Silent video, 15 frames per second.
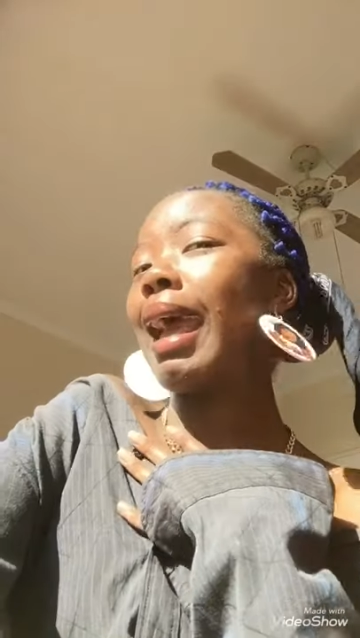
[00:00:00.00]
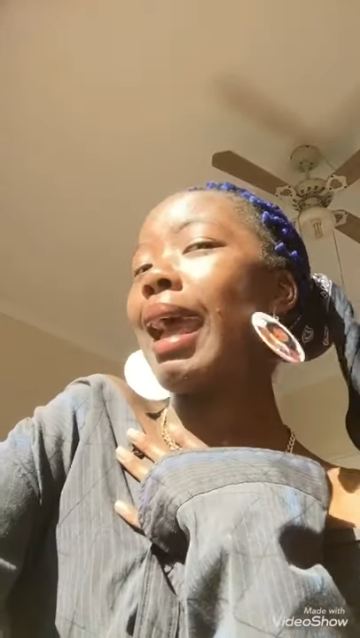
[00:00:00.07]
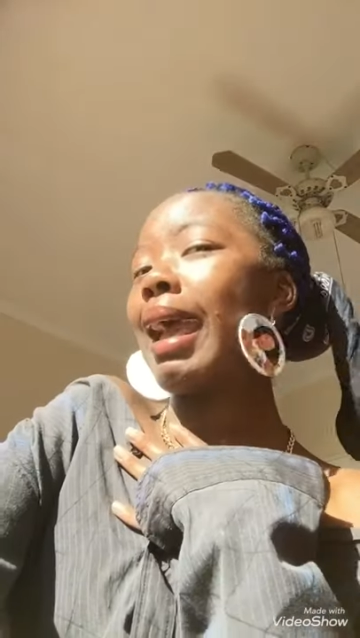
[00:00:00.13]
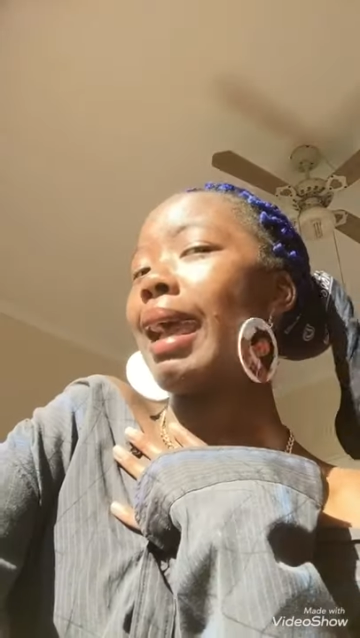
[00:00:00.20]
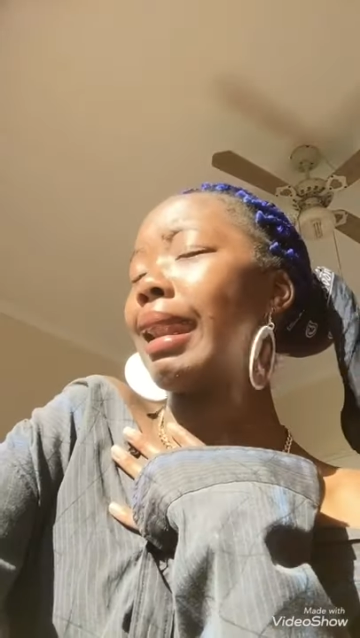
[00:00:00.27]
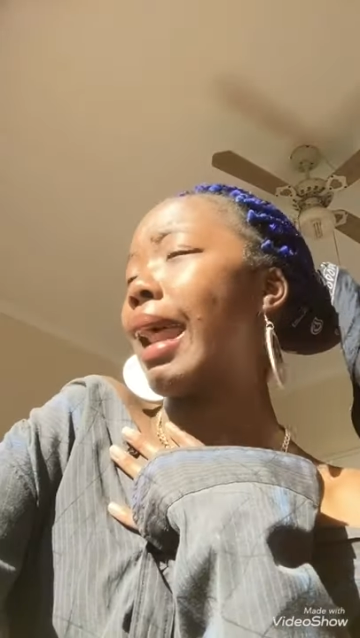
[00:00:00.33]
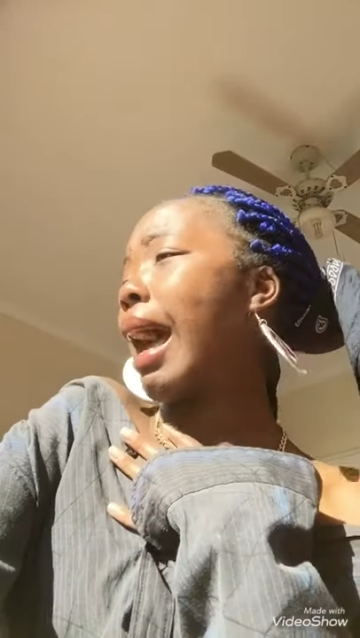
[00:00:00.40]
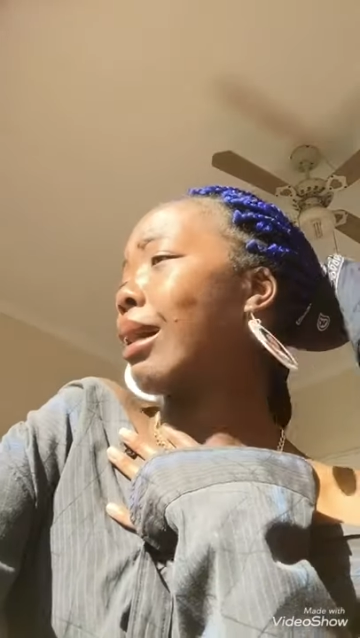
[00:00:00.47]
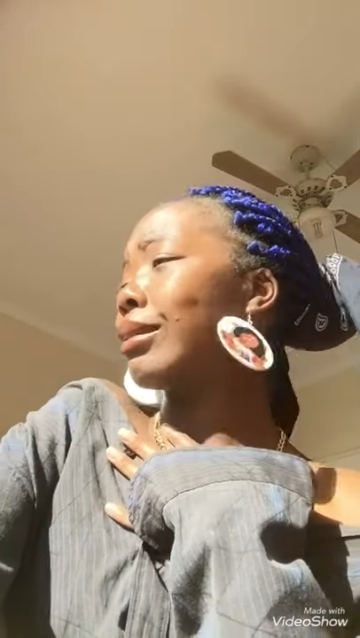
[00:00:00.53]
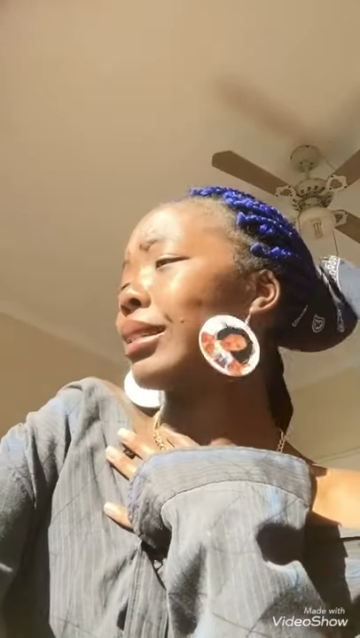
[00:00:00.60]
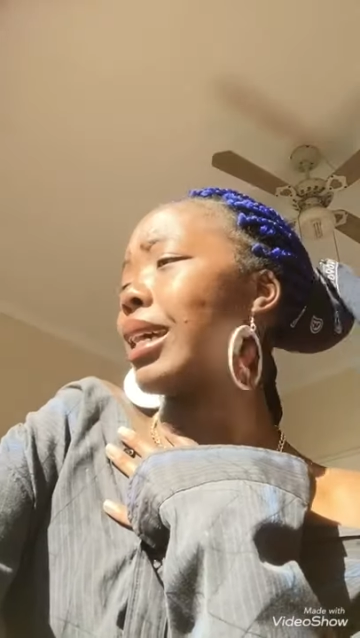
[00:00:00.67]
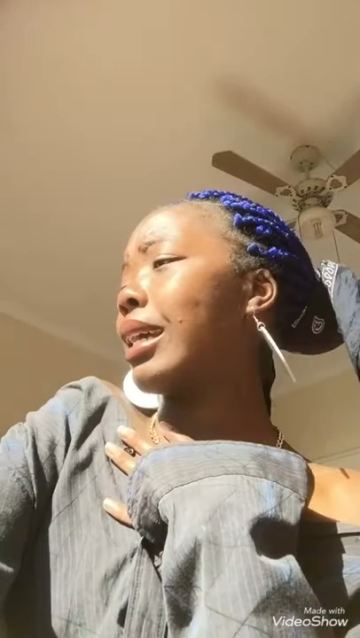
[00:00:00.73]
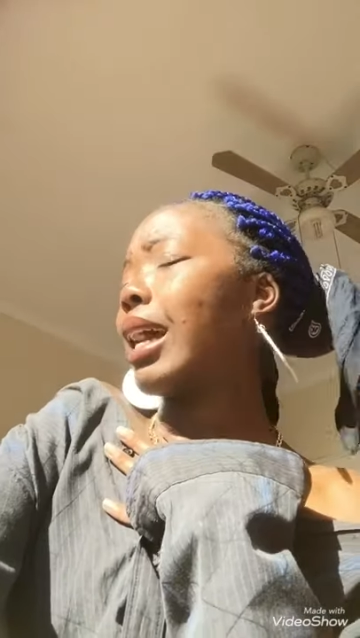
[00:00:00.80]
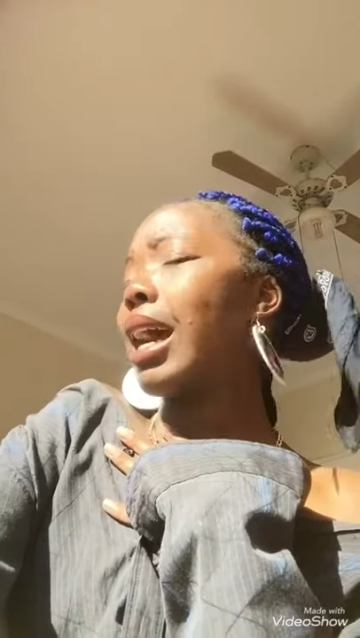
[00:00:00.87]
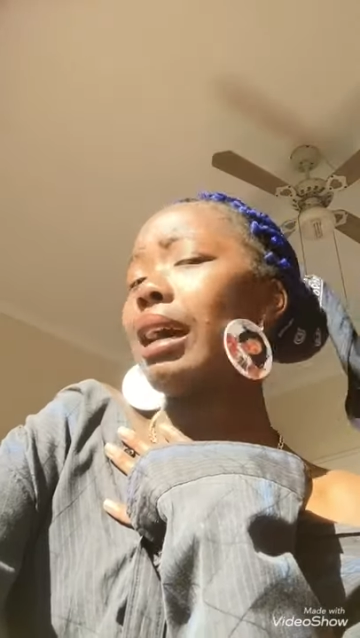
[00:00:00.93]
And I was
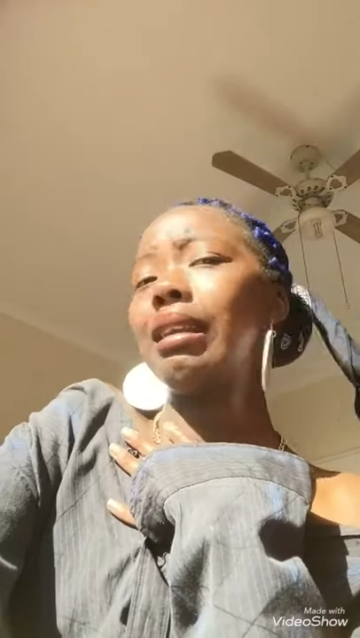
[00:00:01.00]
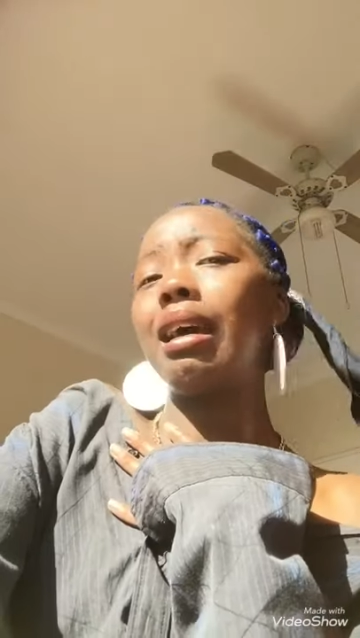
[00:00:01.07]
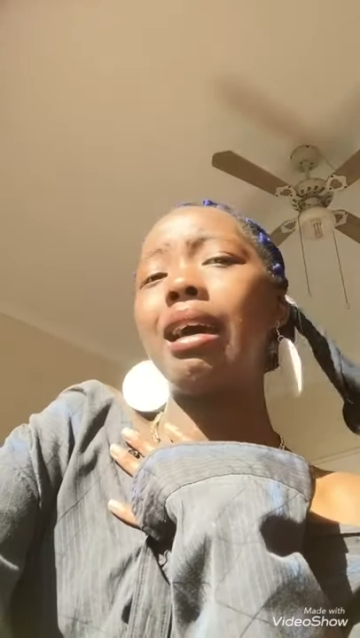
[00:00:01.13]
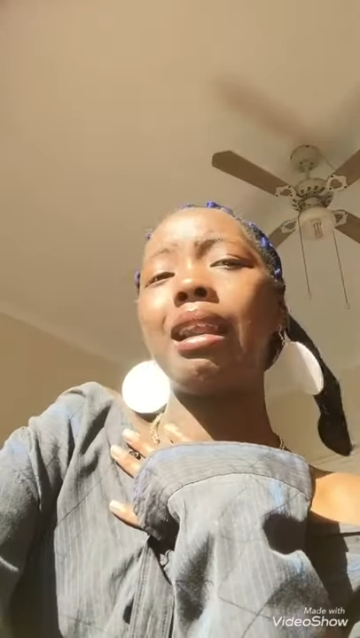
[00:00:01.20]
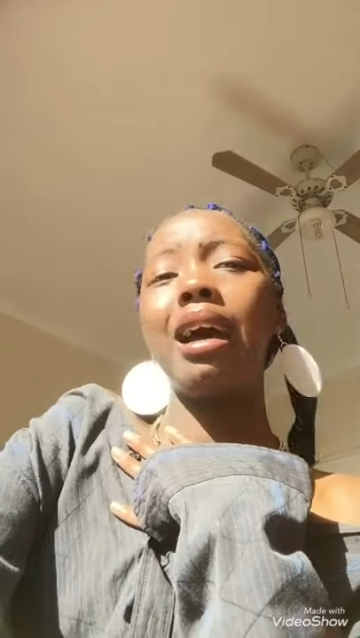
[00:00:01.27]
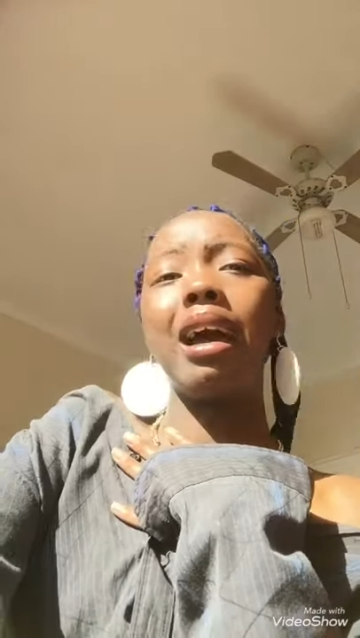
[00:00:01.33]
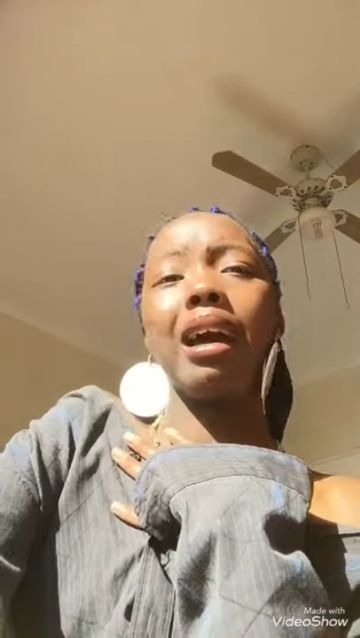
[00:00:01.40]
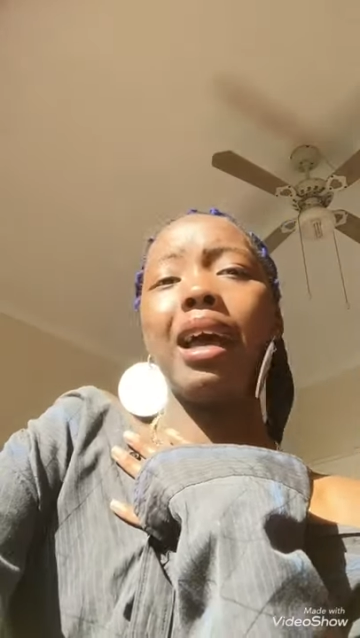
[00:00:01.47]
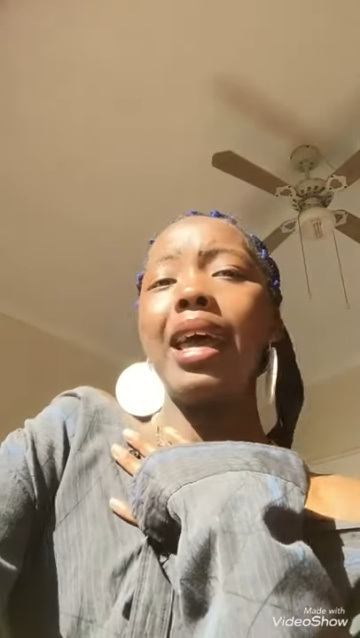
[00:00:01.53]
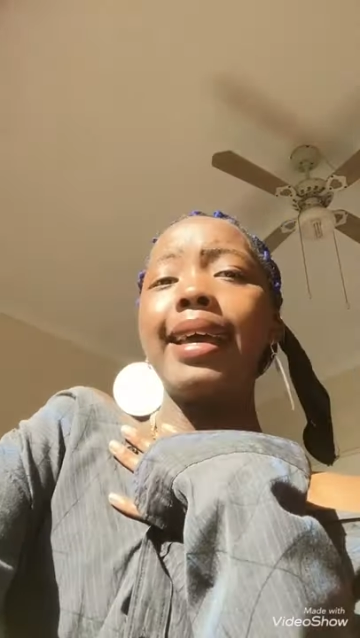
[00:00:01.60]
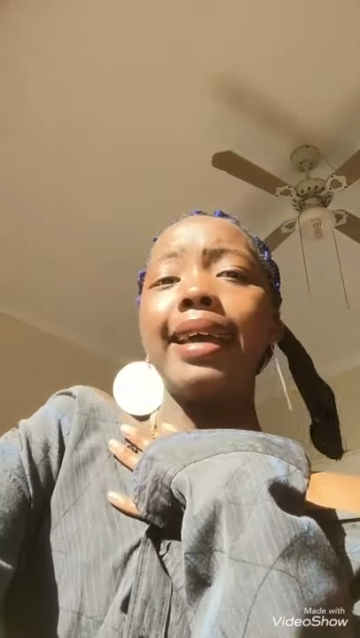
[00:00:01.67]
like, nah.